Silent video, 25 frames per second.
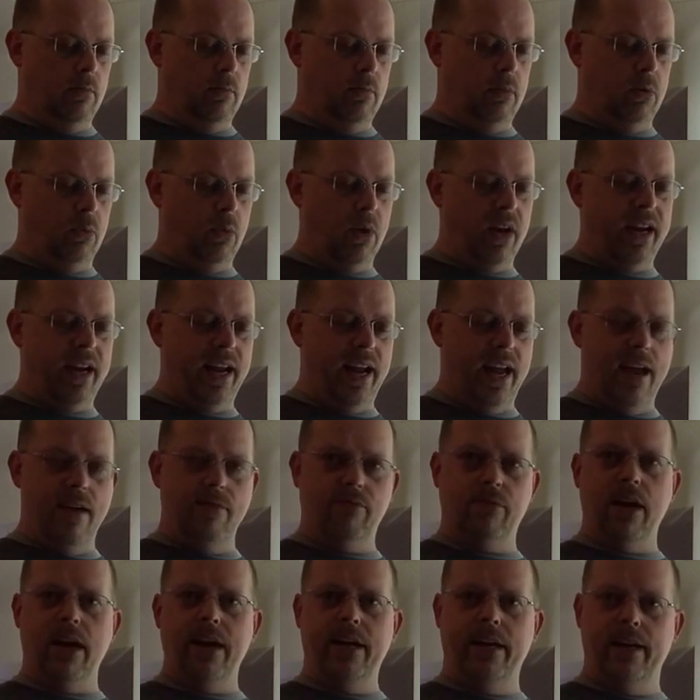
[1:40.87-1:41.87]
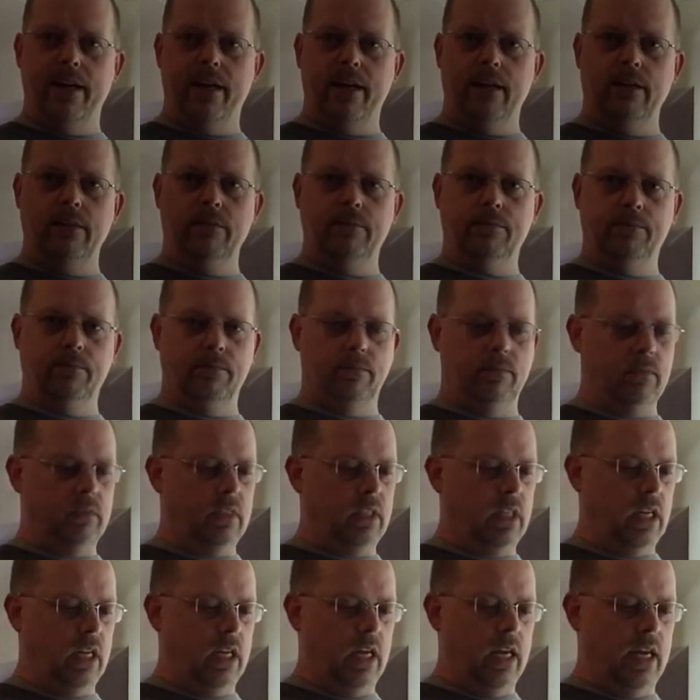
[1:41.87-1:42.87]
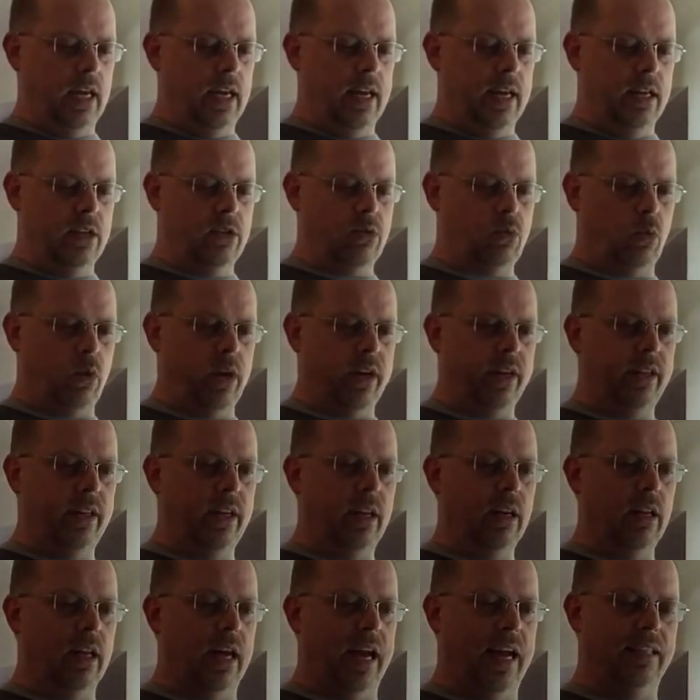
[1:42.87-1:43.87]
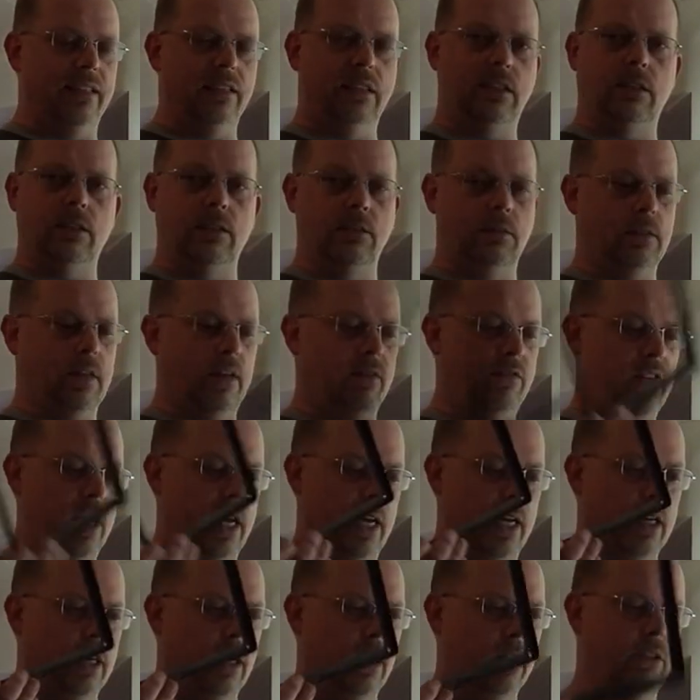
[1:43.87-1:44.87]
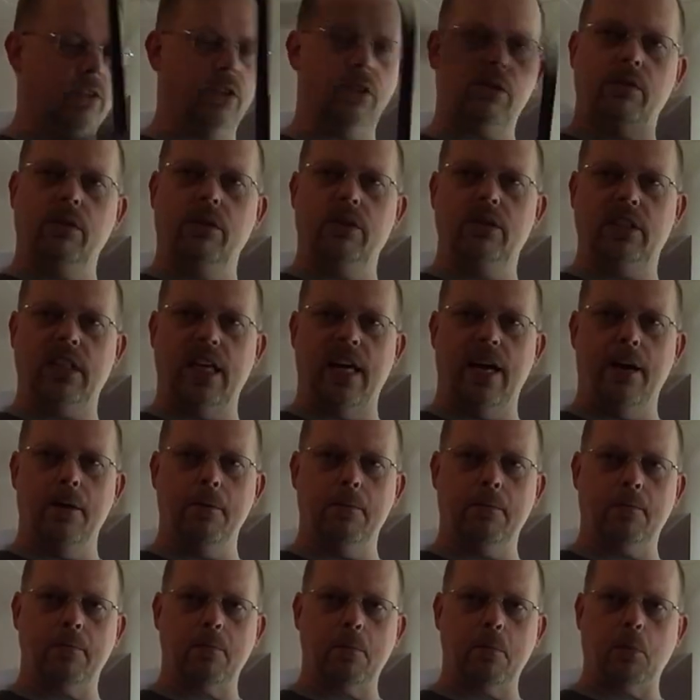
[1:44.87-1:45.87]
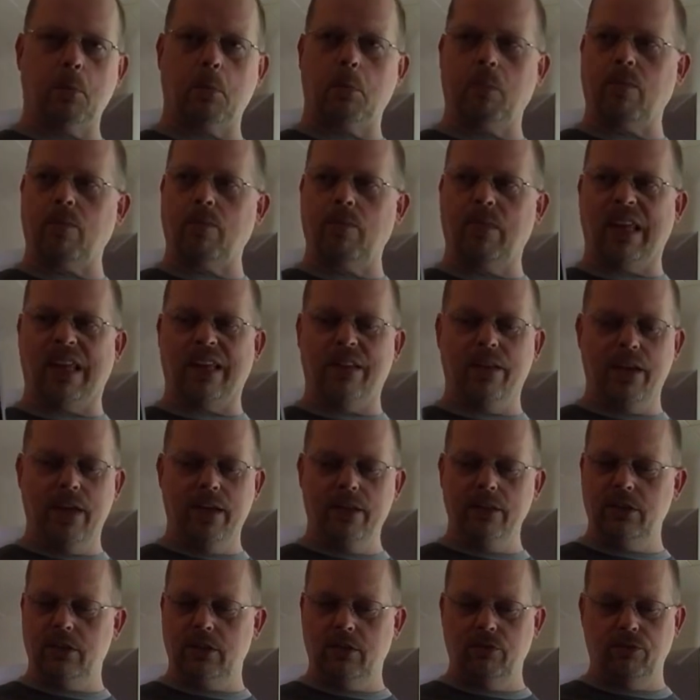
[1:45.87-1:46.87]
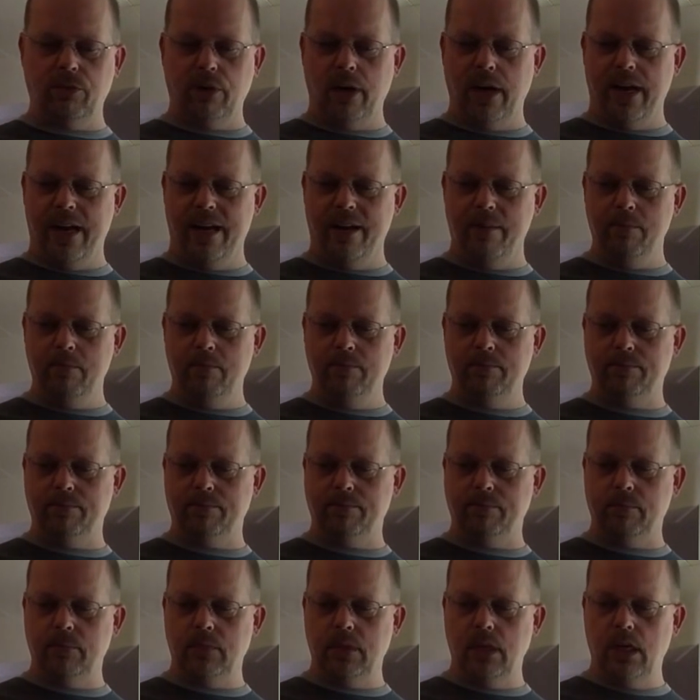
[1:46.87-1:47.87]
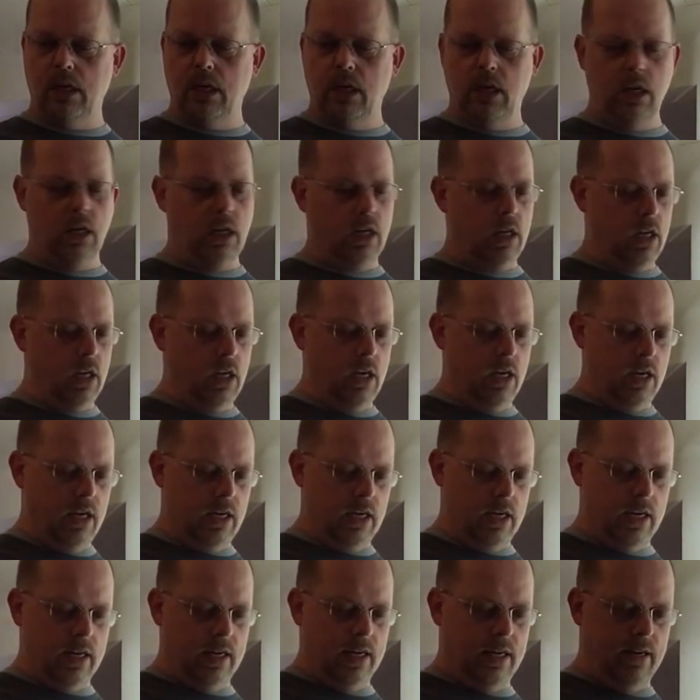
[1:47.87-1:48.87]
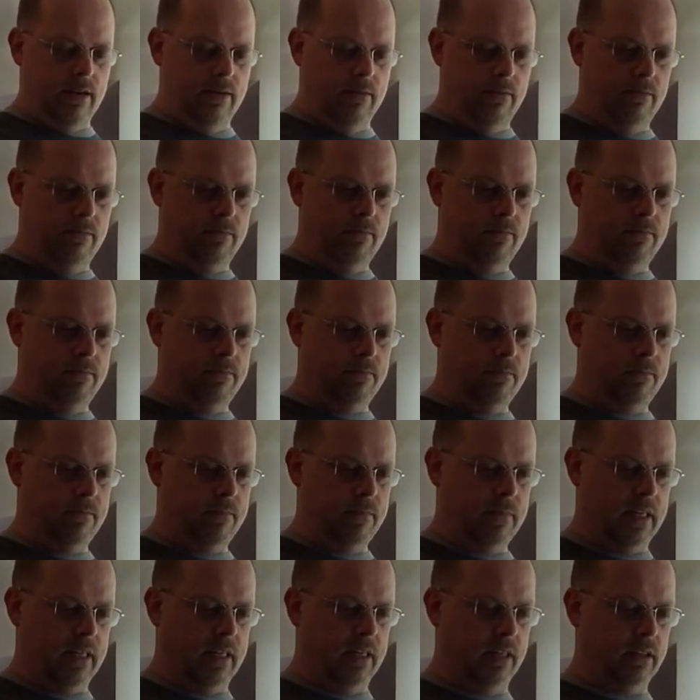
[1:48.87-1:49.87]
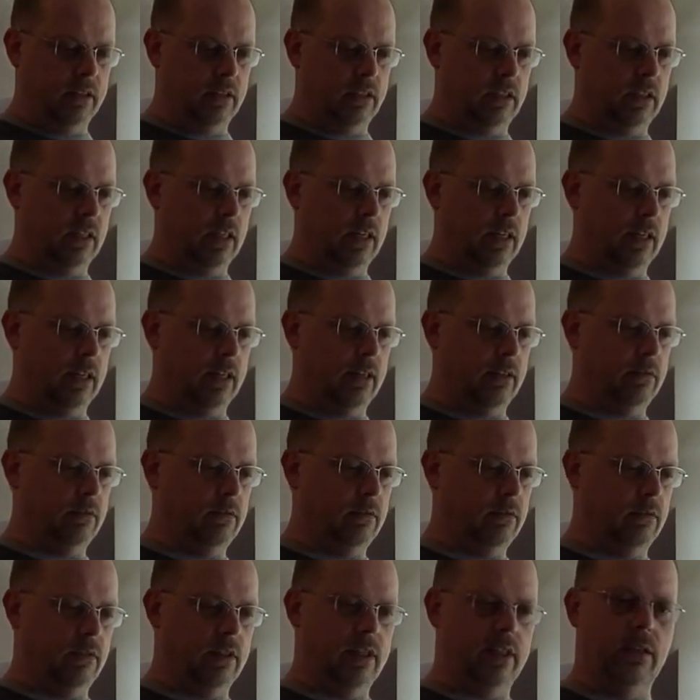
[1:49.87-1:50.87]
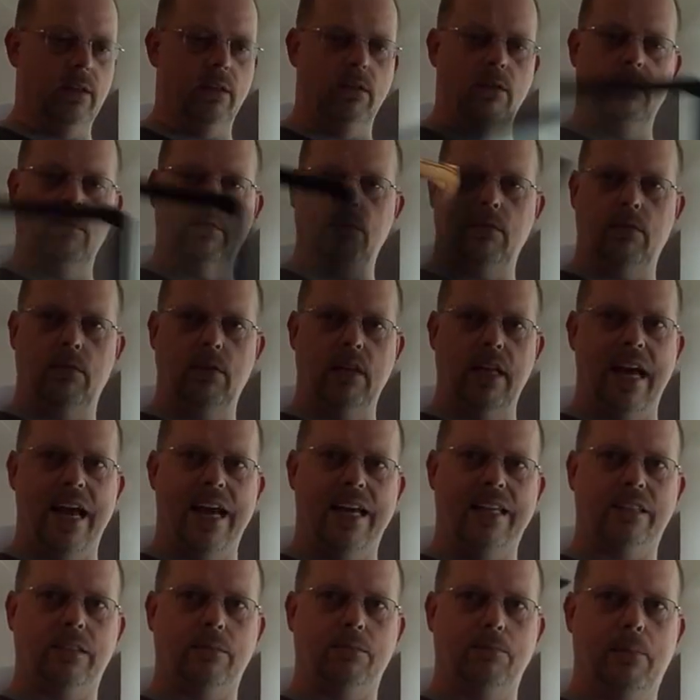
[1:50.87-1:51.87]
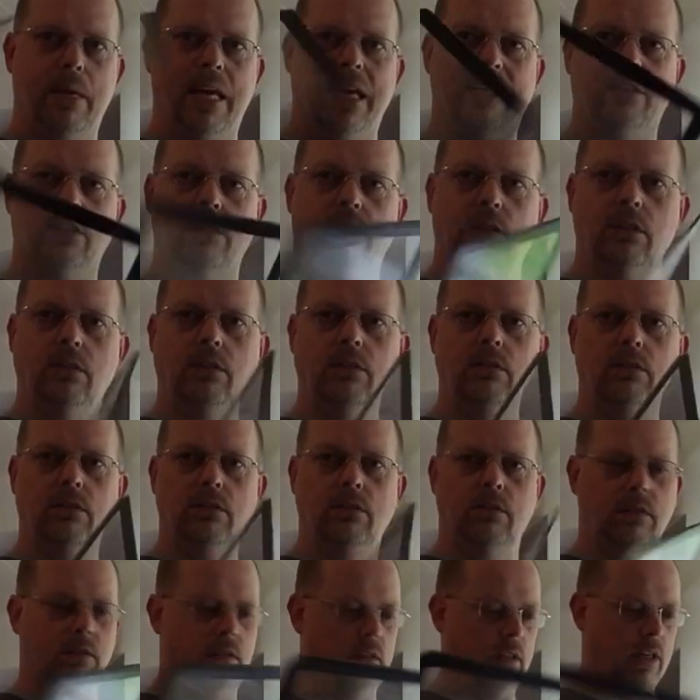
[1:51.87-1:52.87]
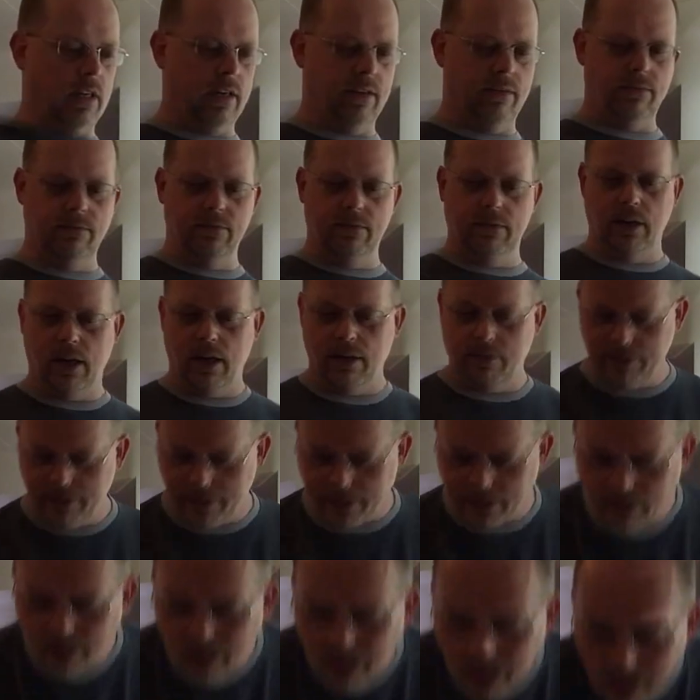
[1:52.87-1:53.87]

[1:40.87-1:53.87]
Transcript: But what I have right here is one of their lights. I've taken all the screws out. There's the frame. There's the little glass bezel off of there.